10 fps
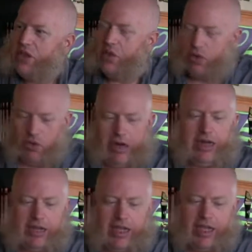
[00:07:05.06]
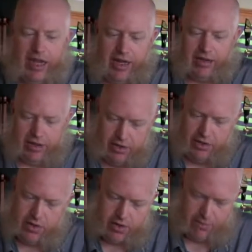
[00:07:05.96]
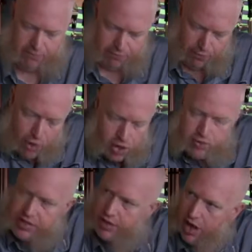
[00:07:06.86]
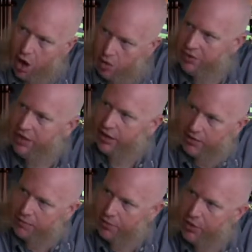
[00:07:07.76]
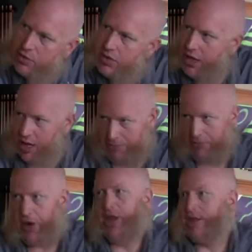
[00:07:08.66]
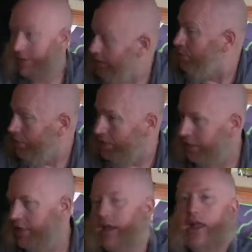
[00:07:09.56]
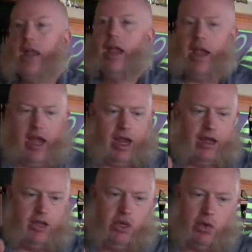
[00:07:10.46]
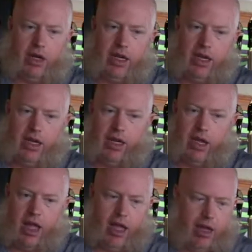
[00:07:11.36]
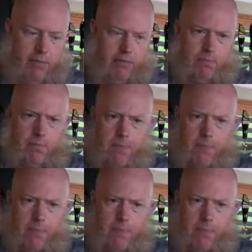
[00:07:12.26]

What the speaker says: You were really getting the fruit, only the fruit up front, typically, and you were getting an